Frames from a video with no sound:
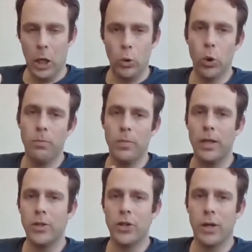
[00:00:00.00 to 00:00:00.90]
room
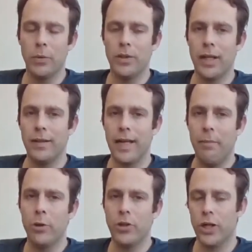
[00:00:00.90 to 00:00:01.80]
with the
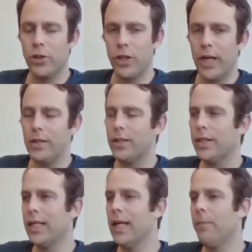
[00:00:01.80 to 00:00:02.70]
temperature
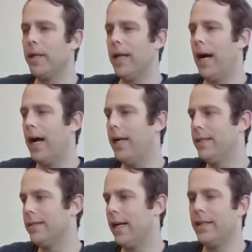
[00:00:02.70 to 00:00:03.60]
changing, but I
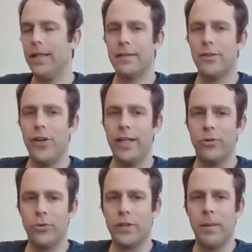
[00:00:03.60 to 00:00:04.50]
decided yesterday
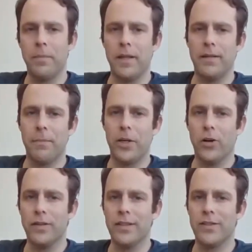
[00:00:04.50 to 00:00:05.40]
to skip this
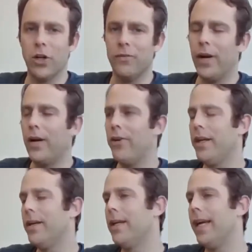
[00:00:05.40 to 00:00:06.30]
because it's not
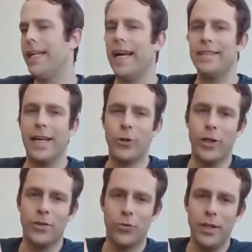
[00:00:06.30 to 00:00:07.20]
very, it has
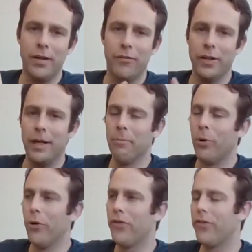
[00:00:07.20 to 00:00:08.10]
actually 3 different
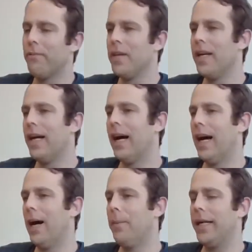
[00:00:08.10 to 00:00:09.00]
inputs,
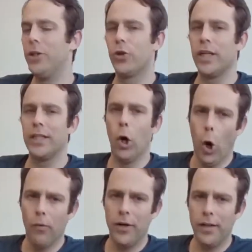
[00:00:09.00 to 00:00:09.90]
and you can
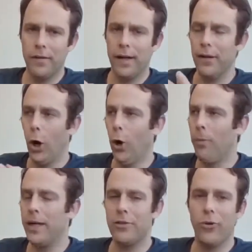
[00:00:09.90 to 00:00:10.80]
go over this at
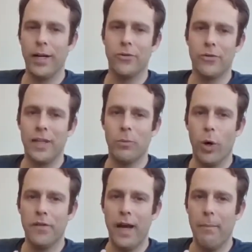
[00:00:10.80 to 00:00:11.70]
home and try to think
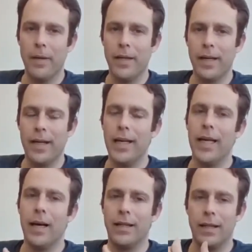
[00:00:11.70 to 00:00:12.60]
what's happening.
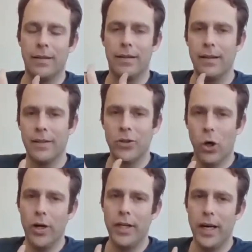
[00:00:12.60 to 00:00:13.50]
The
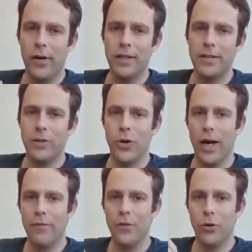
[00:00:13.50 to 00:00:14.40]
story there is that you
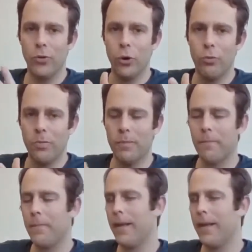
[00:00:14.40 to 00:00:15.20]
have your room,